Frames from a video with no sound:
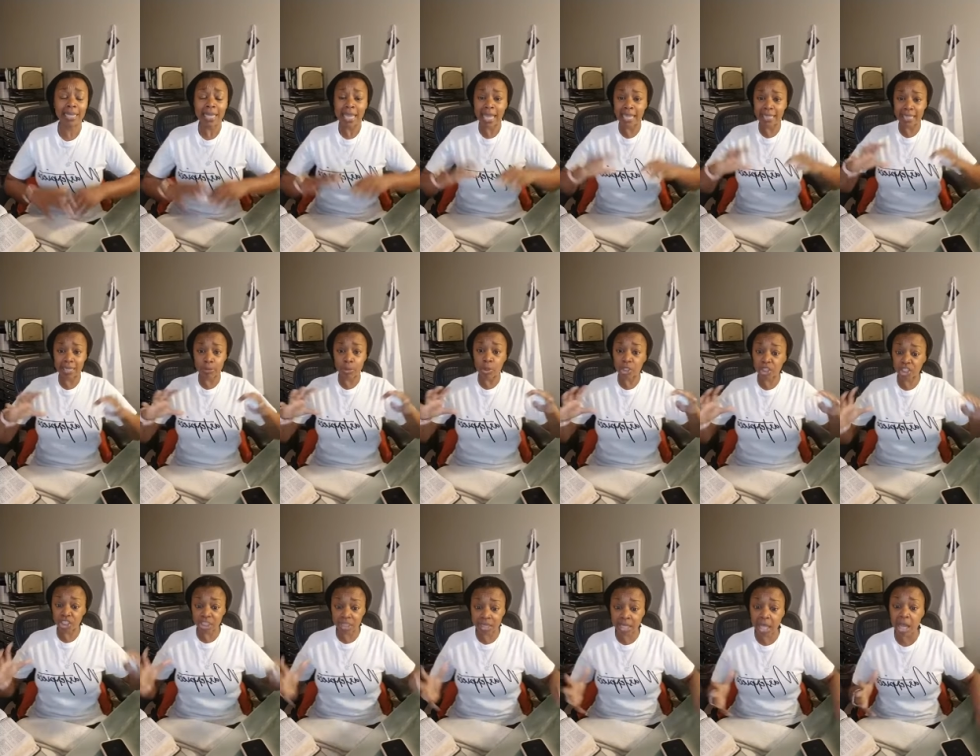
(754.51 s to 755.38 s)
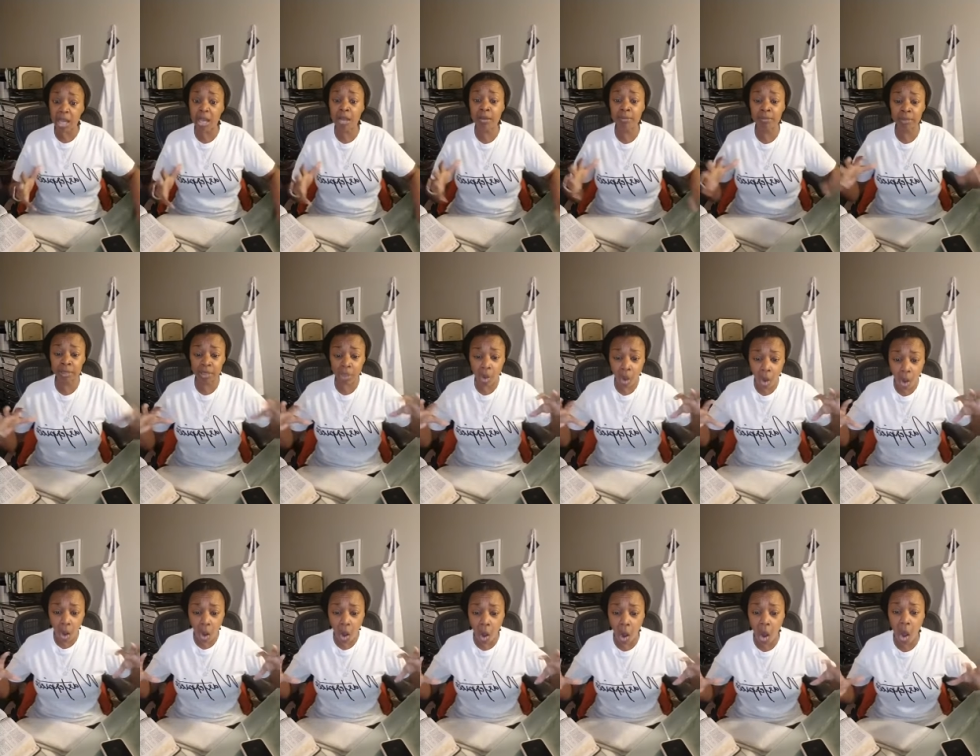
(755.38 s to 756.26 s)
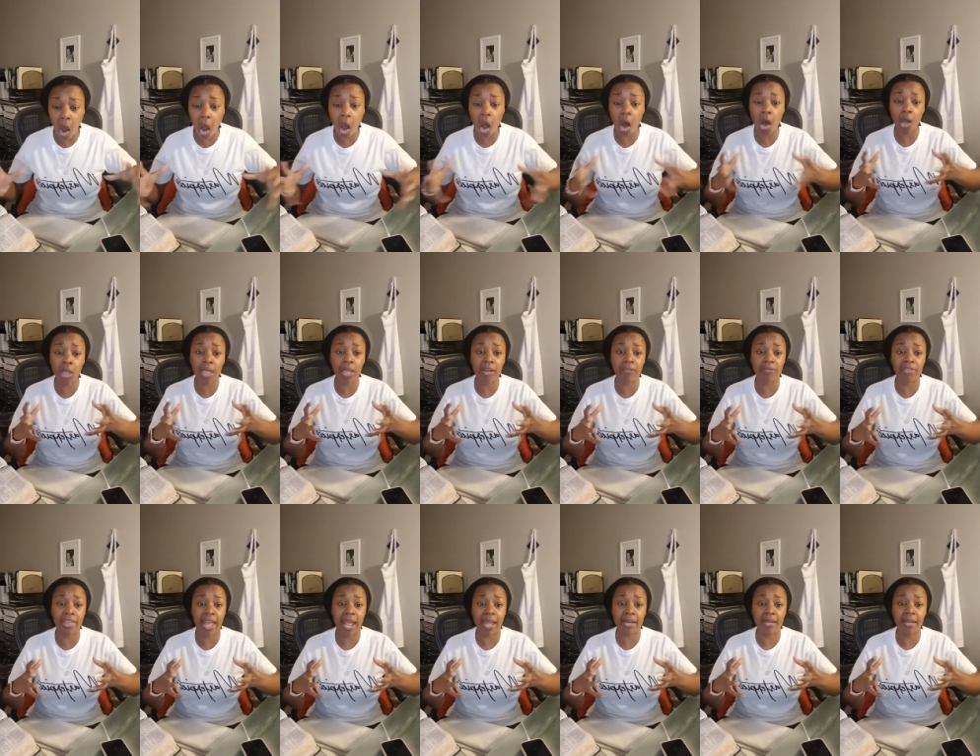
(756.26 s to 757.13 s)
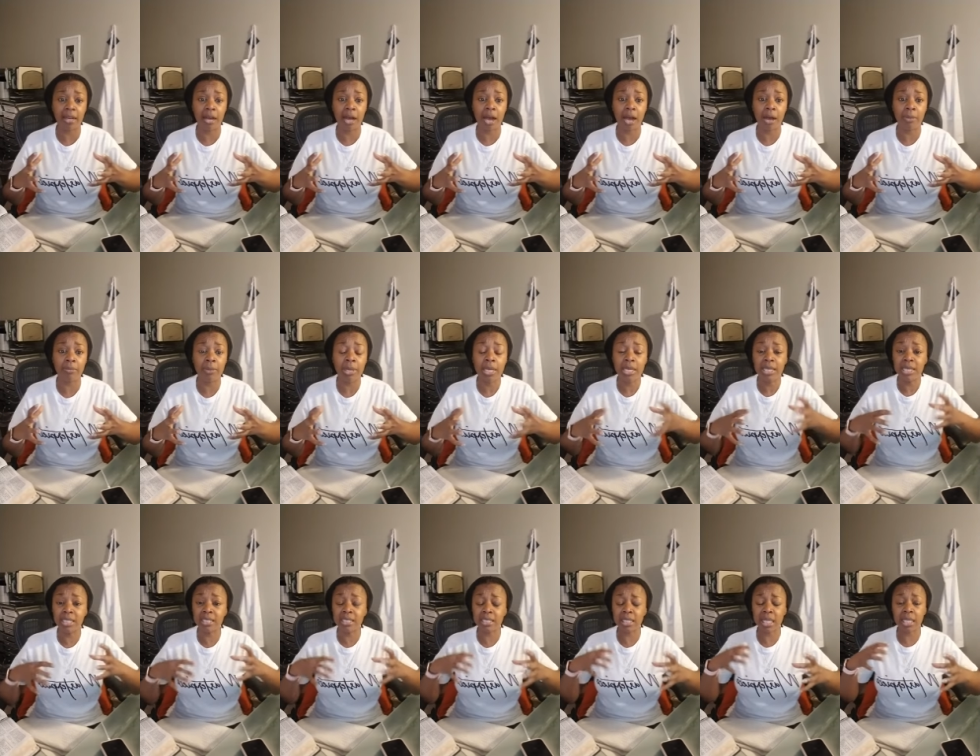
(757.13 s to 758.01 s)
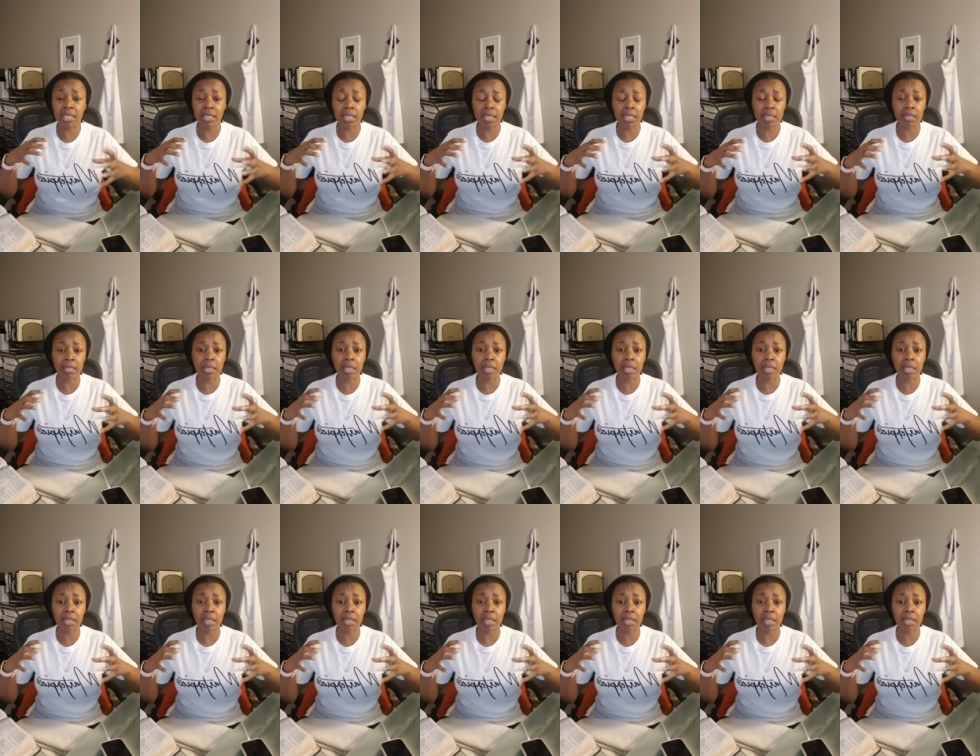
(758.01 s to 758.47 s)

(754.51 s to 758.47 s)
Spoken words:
and which sums all of that up, it's